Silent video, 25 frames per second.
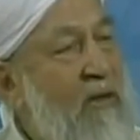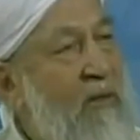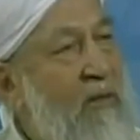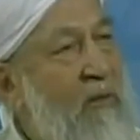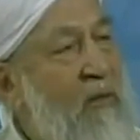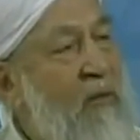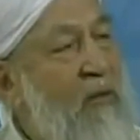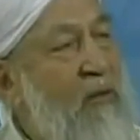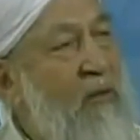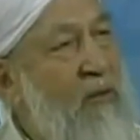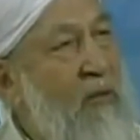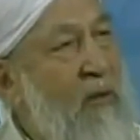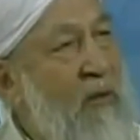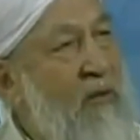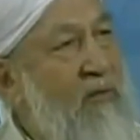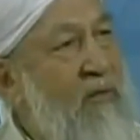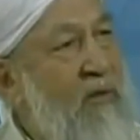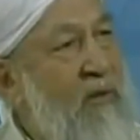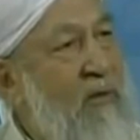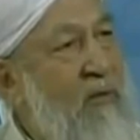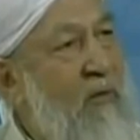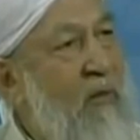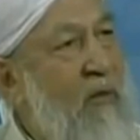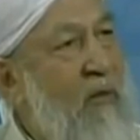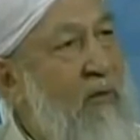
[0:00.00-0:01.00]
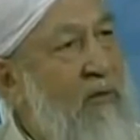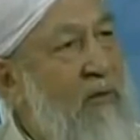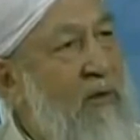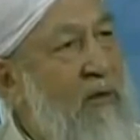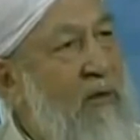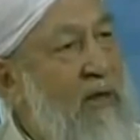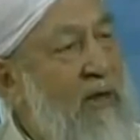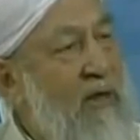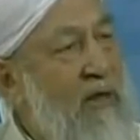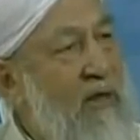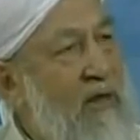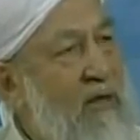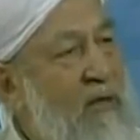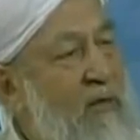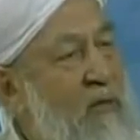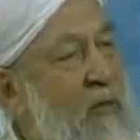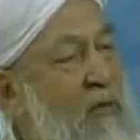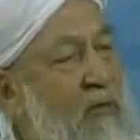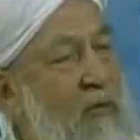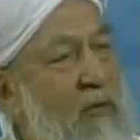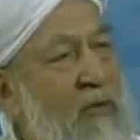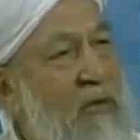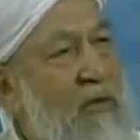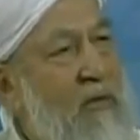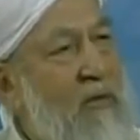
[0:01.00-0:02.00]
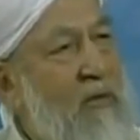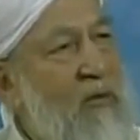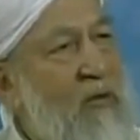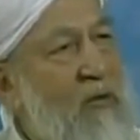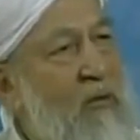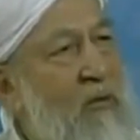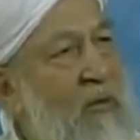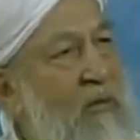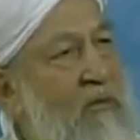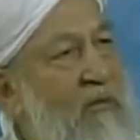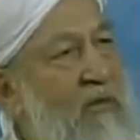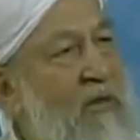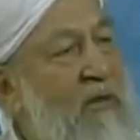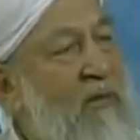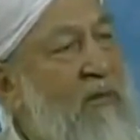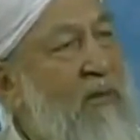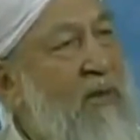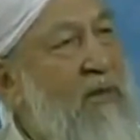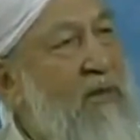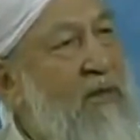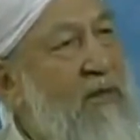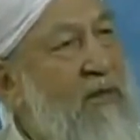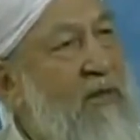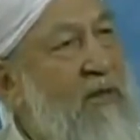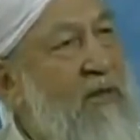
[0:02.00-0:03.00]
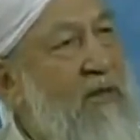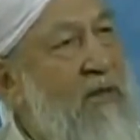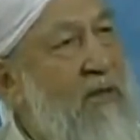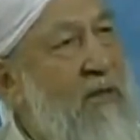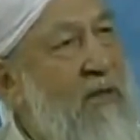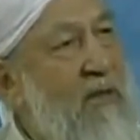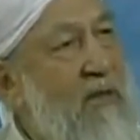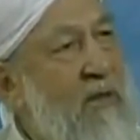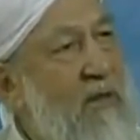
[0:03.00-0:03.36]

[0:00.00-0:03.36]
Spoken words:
the most perfect prophet and his book was the most perfect message.